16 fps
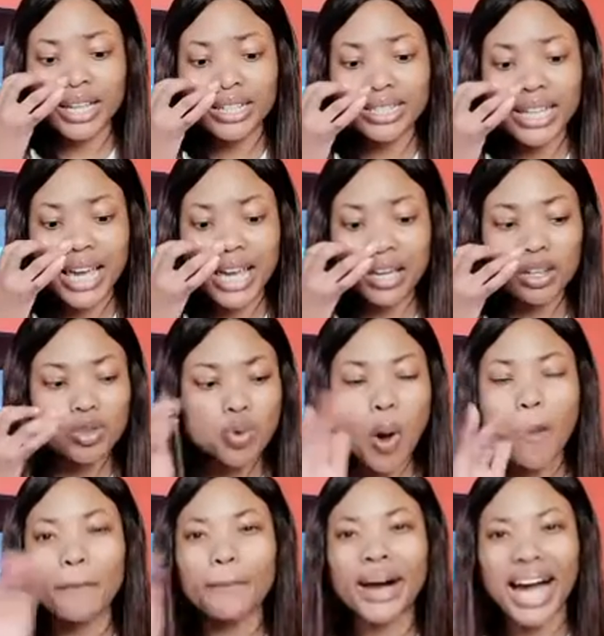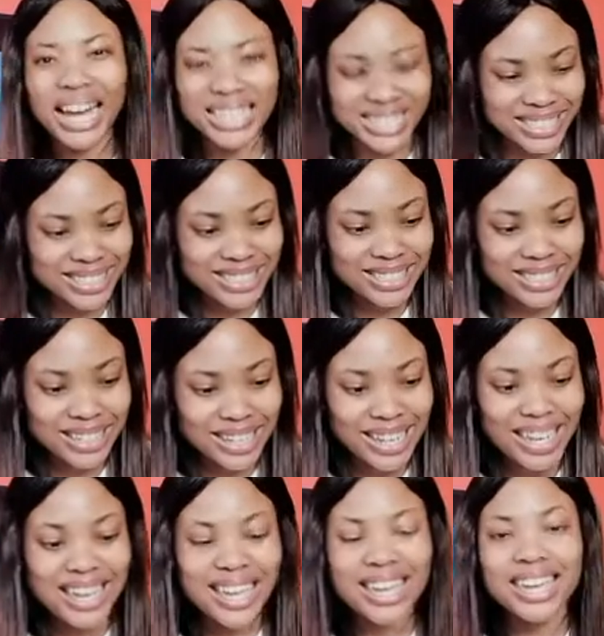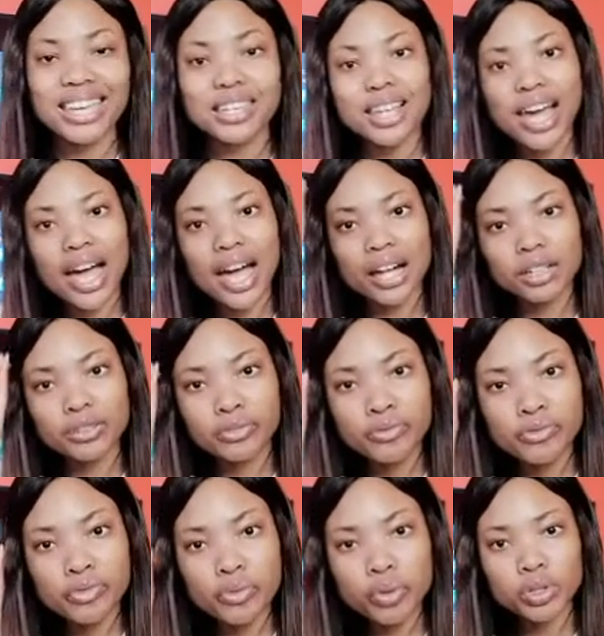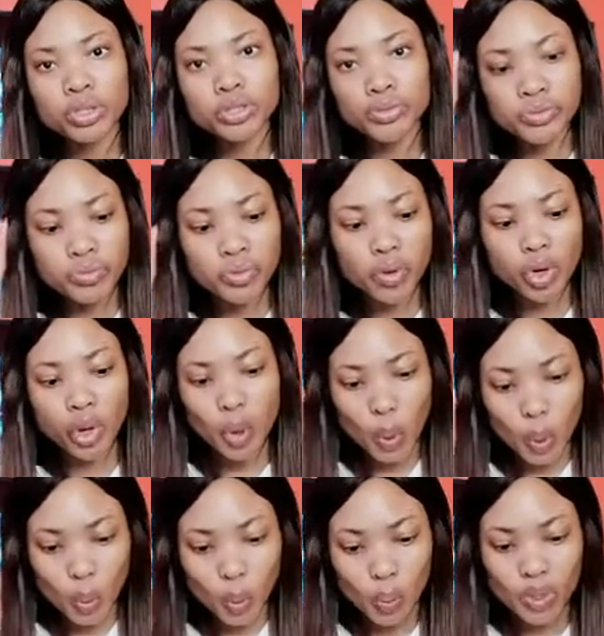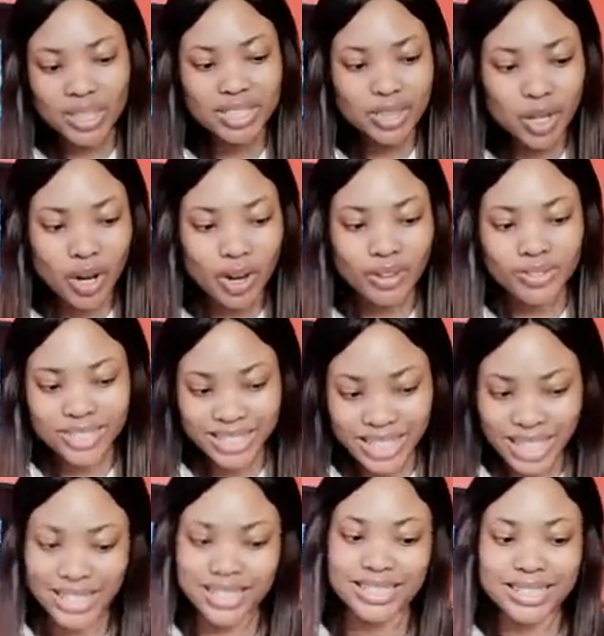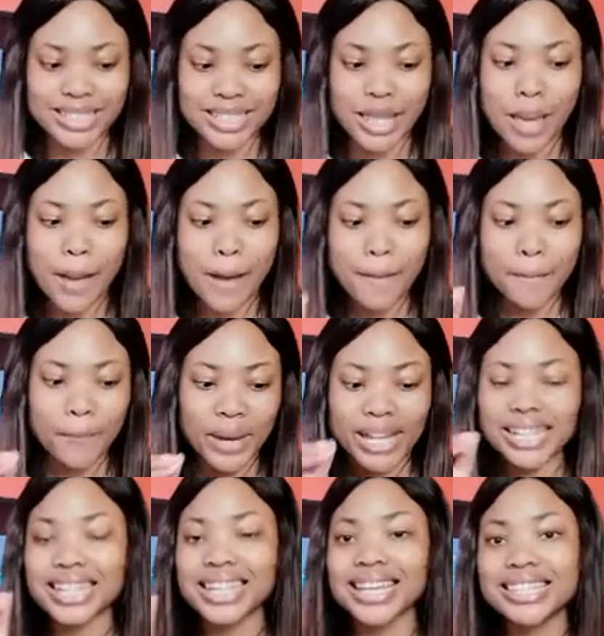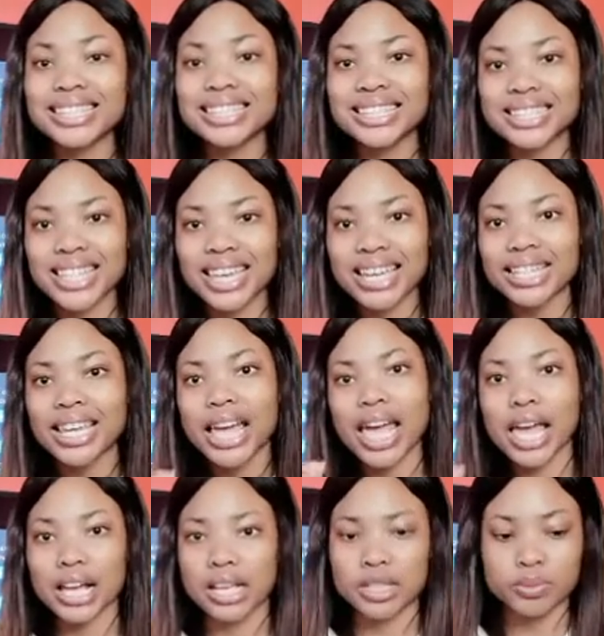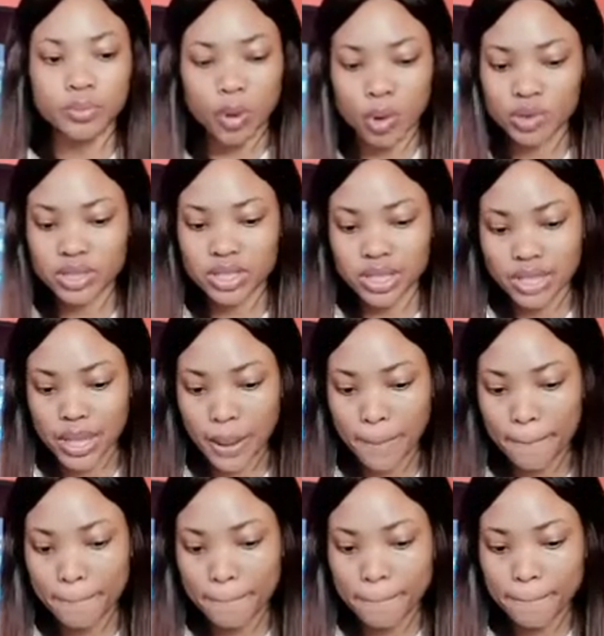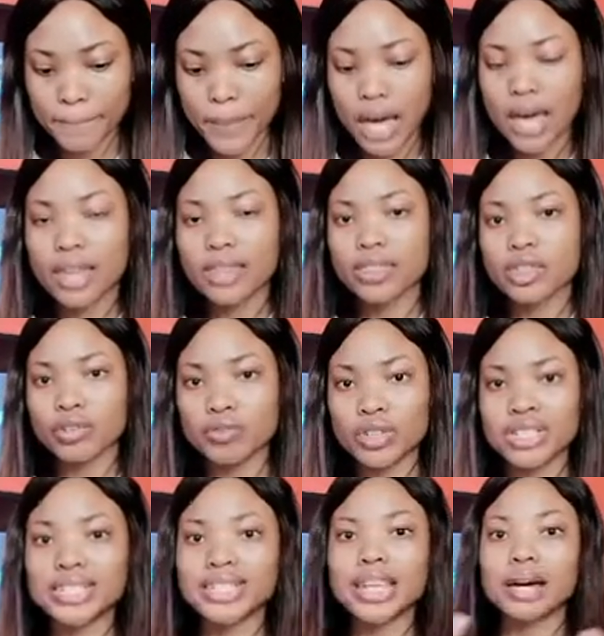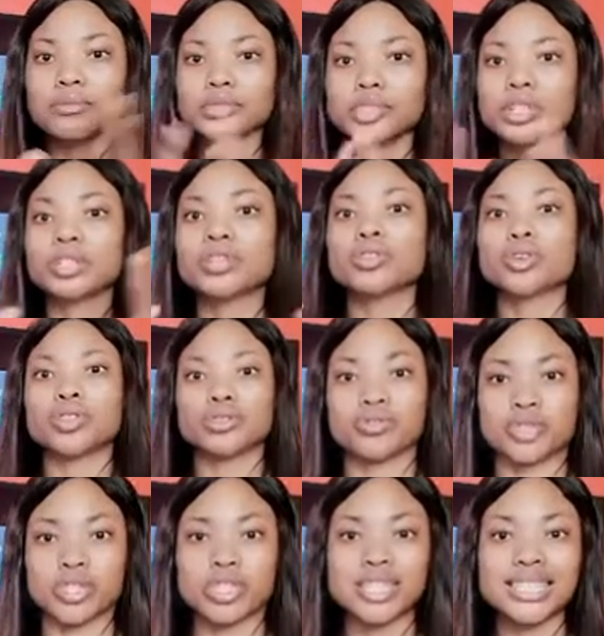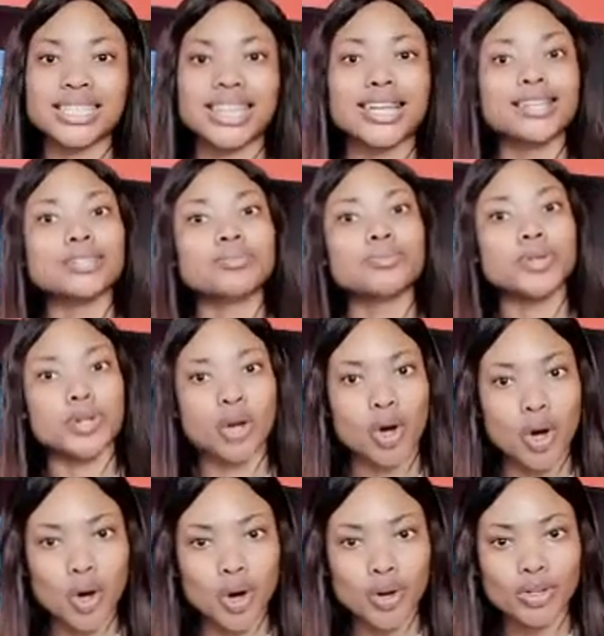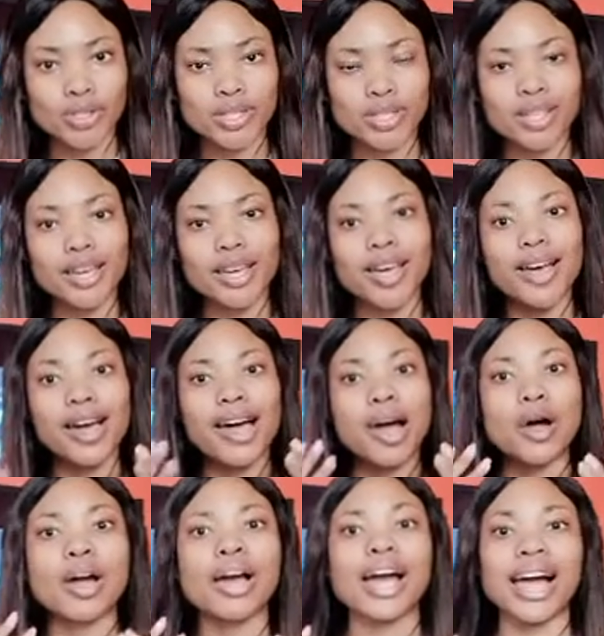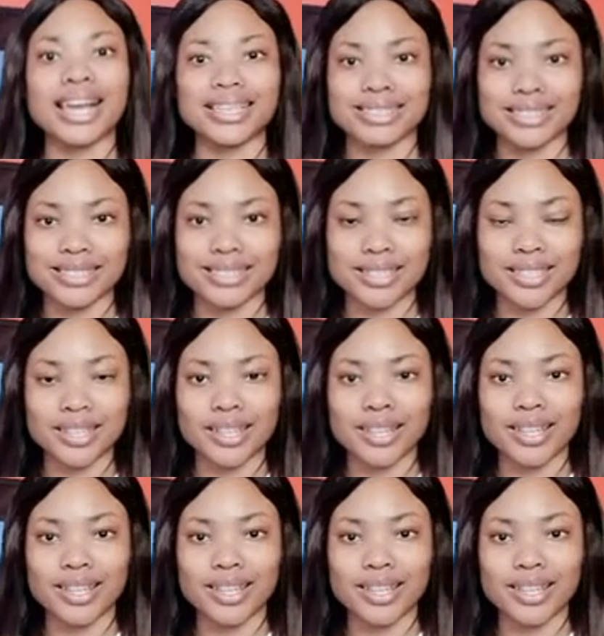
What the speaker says: Take no part in unfruitful works of darkness, but instead expose them. The reason I'm sharing those verses is because, guys,